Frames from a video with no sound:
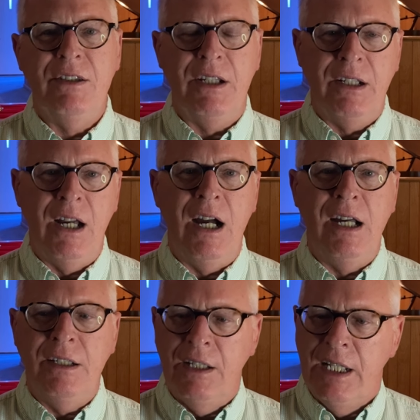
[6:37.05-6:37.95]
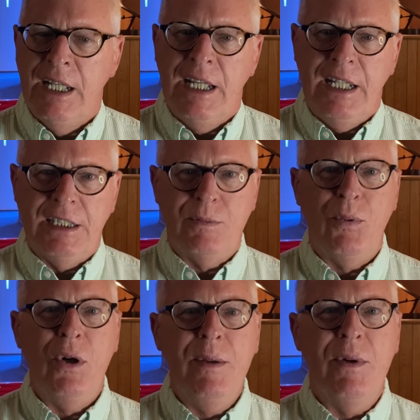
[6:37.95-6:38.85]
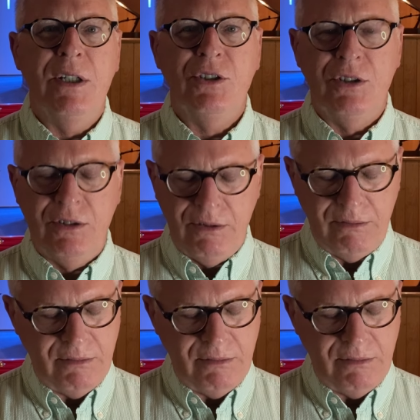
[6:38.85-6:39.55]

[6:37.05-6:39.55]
that God is pretty much